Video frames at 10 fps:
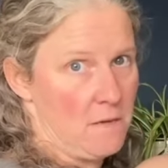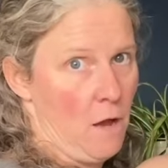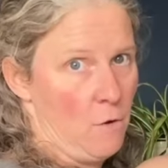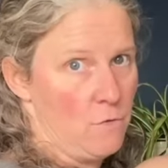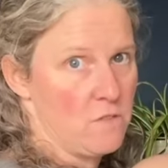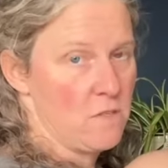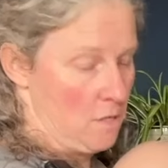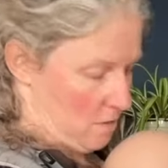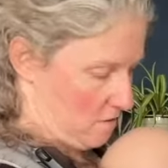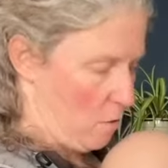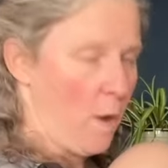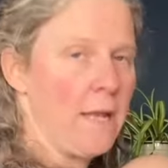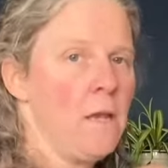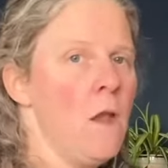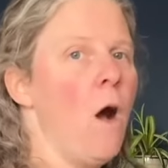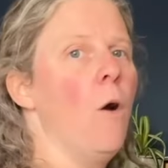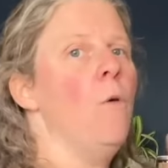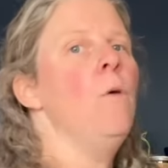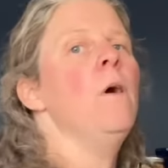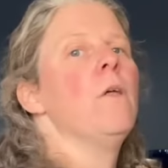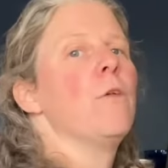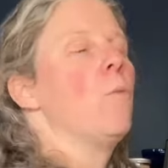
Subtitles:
nose. So I know that